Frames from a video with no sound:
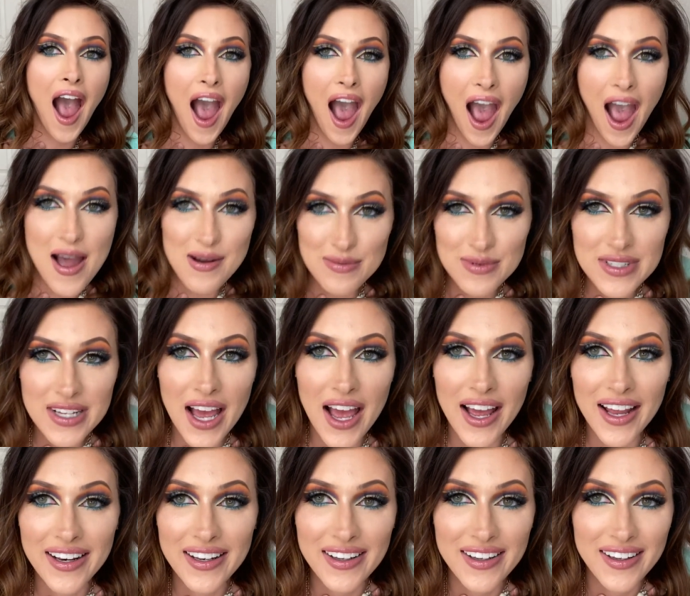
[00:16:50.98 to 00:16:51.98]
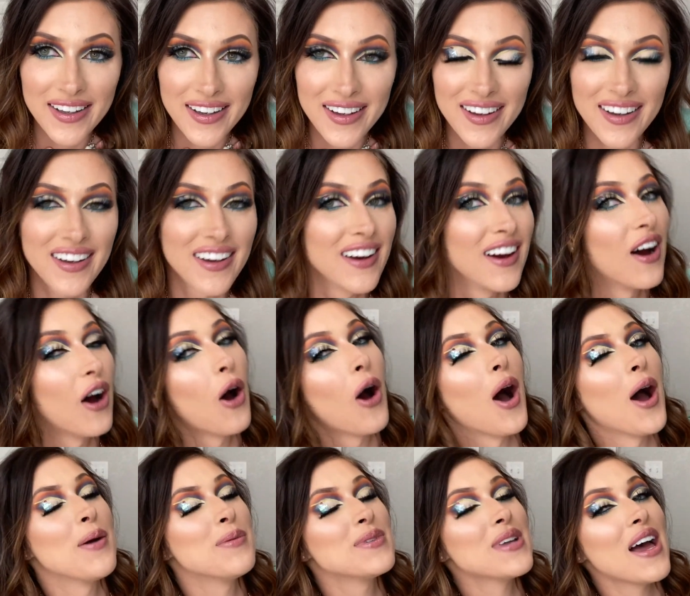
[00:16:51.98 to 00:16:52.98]
I'm dead.
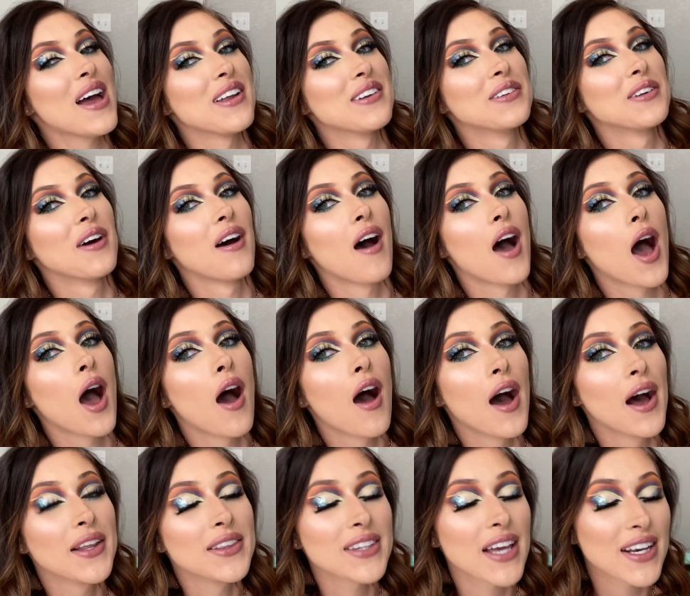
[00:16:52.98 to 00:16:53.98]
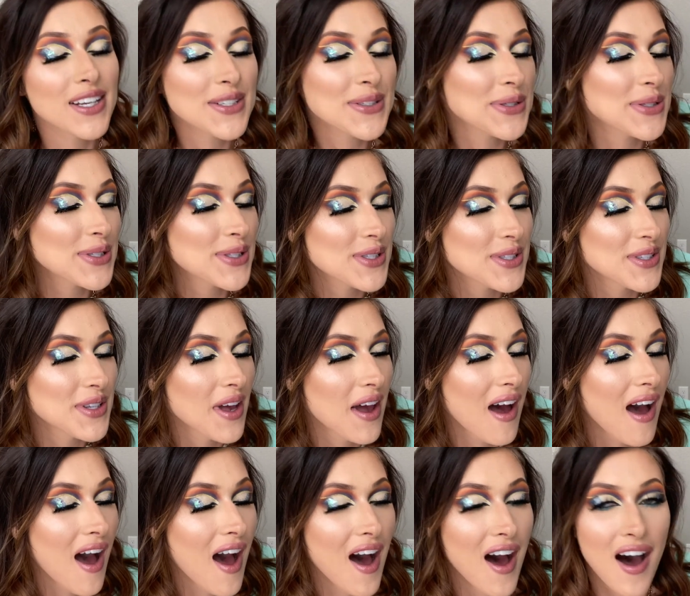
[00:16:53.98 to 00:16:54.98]
I'm dead. That is,
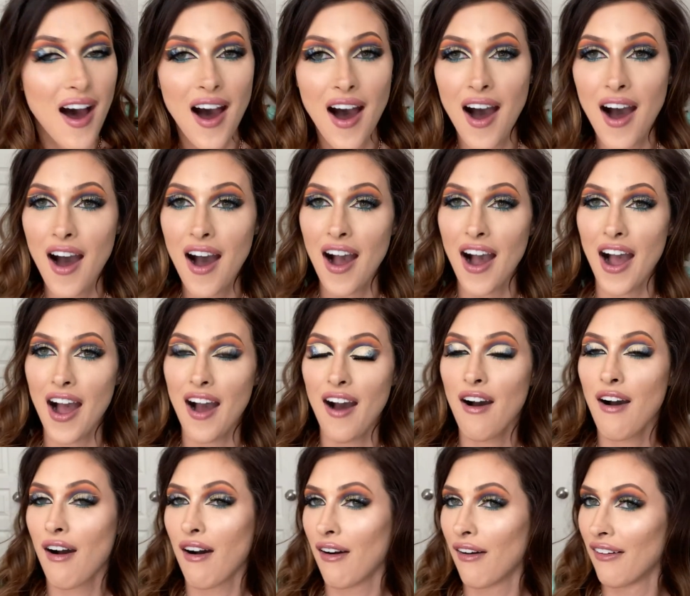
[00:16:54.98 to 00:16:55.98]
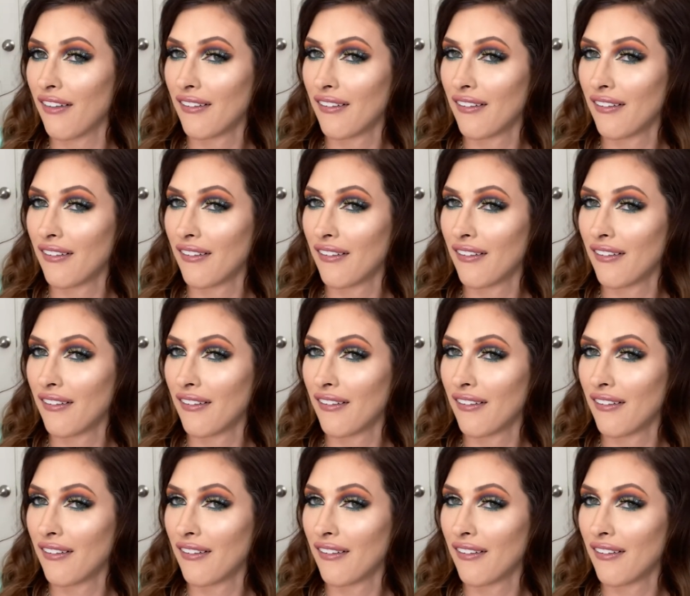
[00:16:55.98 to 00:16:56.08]
oh,